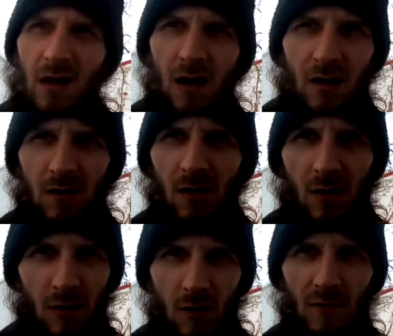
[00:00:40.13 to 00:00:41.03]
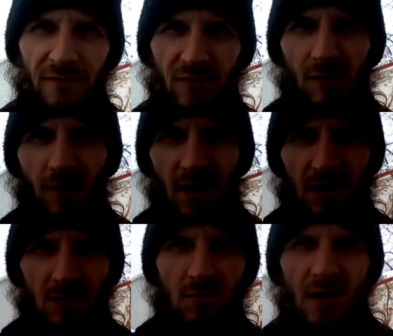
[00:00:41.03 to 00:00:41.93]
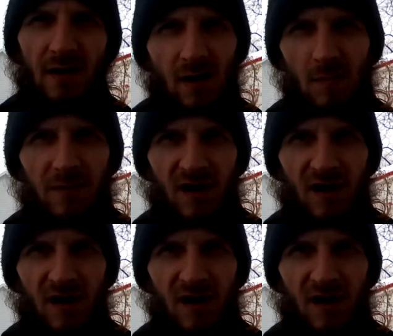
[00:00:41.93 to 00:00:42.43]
I don't know. Hopefully, the rain will let up